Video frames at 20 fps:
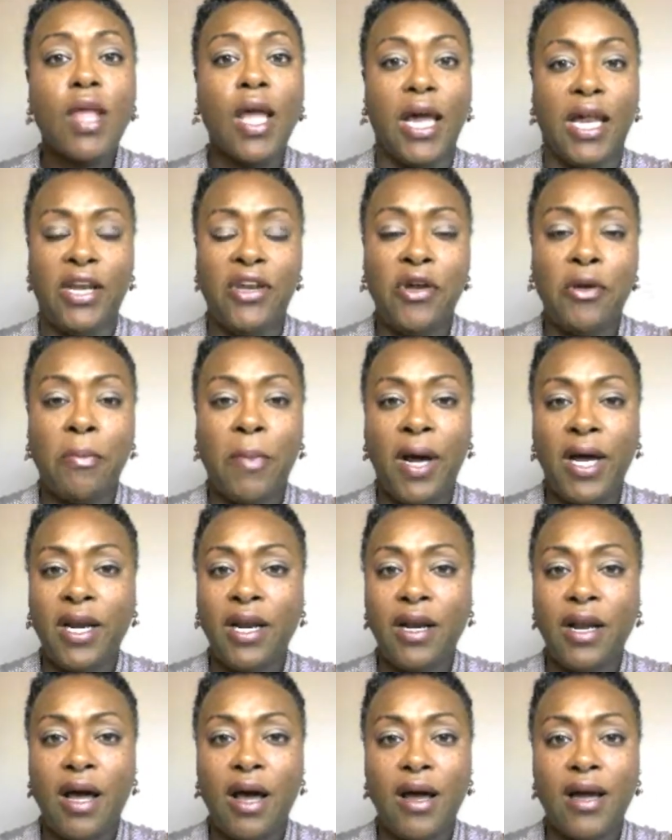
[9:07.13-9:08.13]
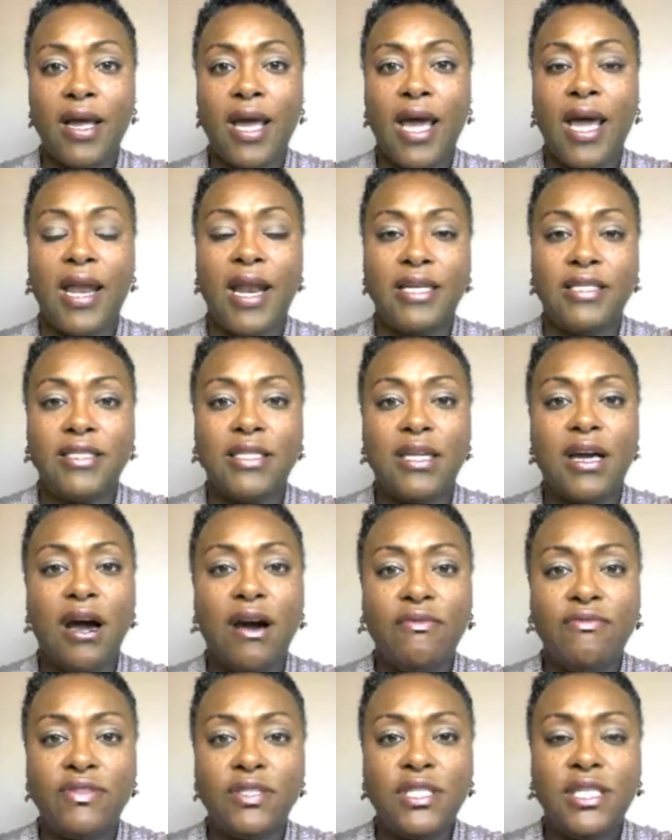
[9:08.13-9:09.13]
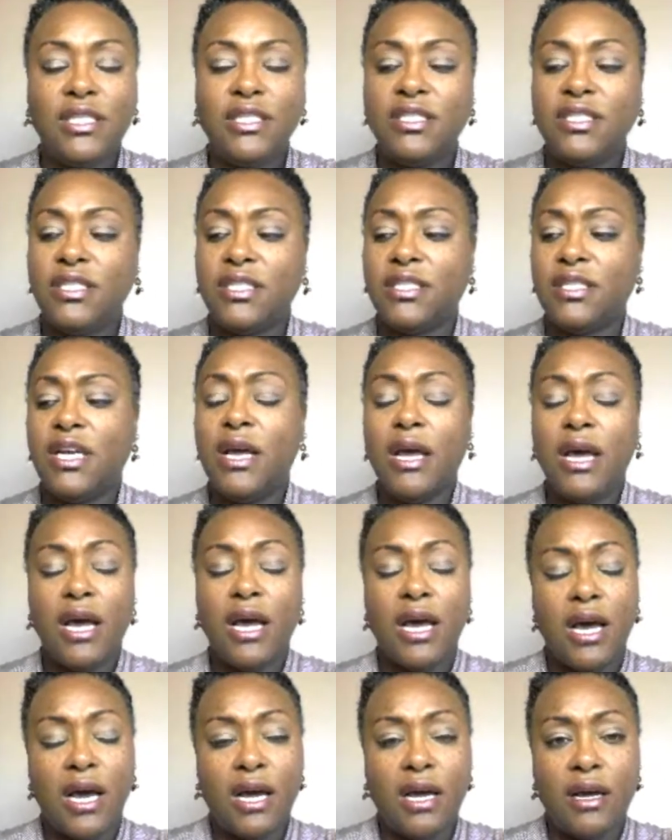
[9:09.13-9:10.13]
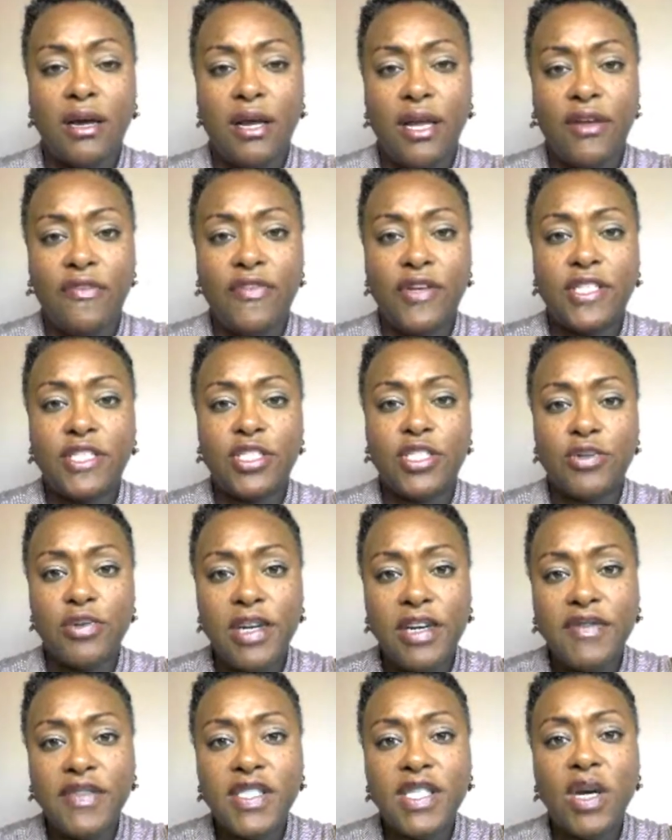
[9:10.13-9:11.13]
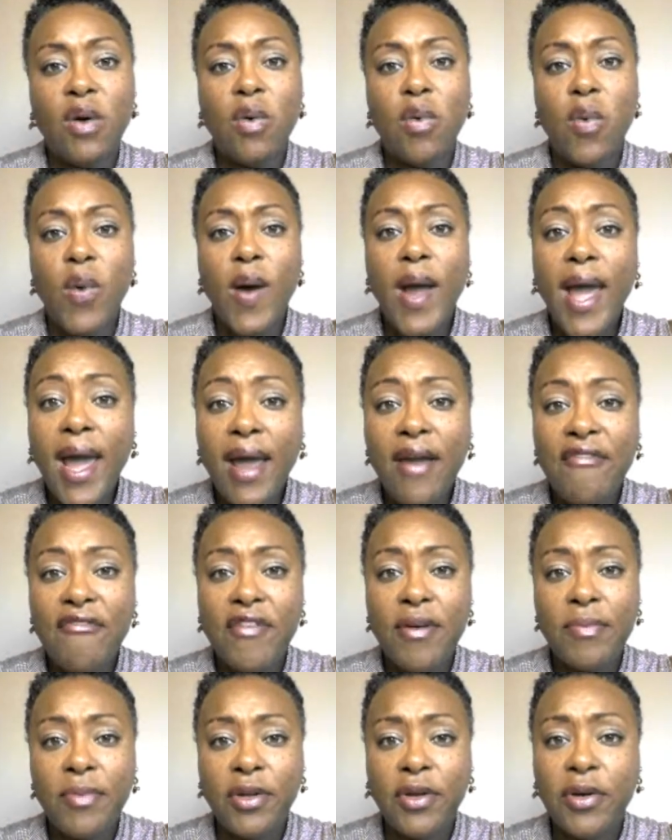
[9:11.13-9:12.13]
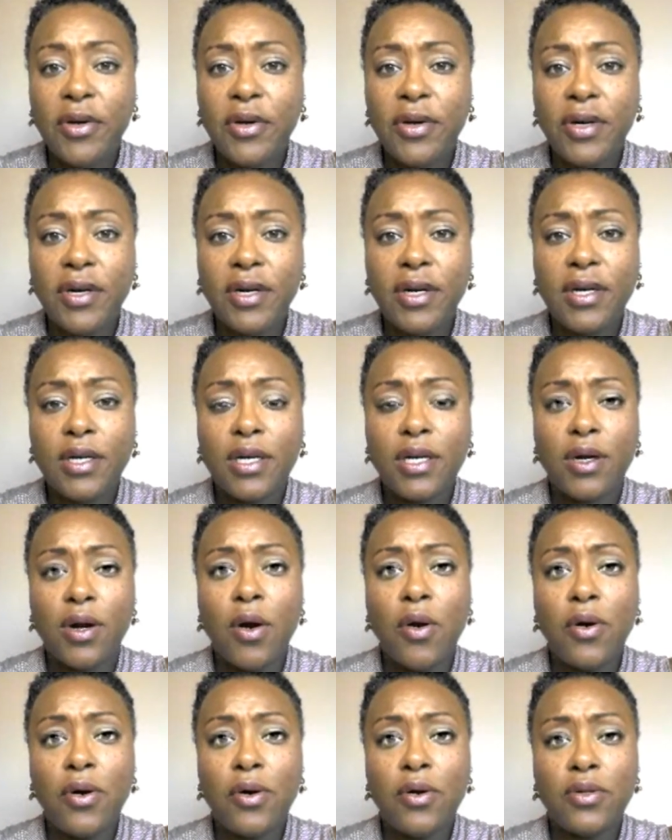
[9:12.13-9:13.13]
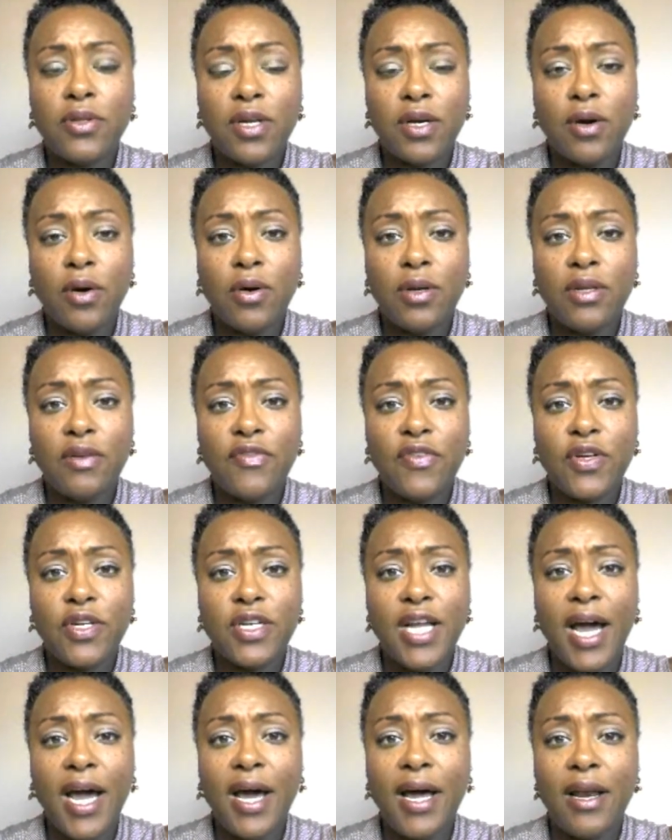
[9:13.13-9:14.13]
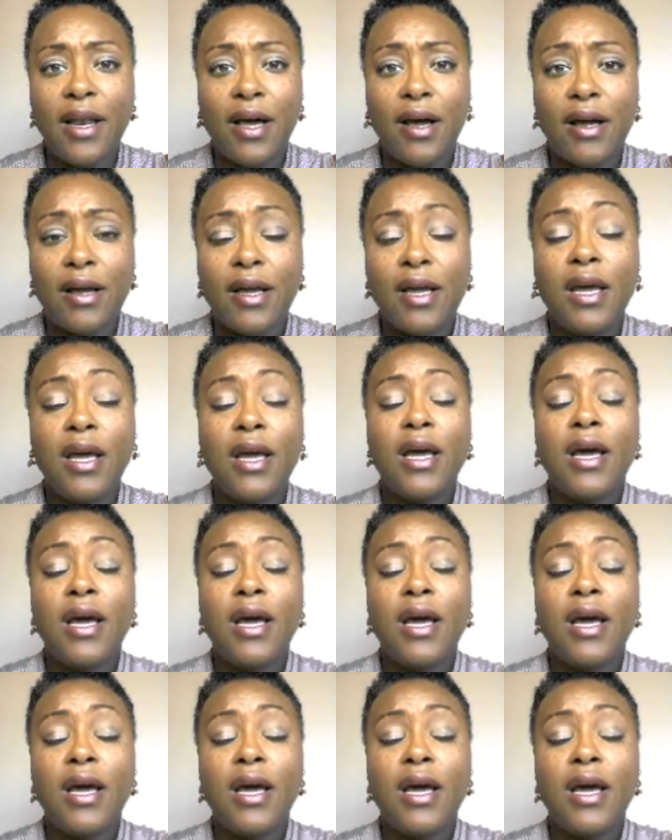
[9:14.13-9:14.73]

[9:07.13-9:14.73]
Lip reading: In your monologue, and as the conversation, if it drifts away from your goal, the goal of your dialogue,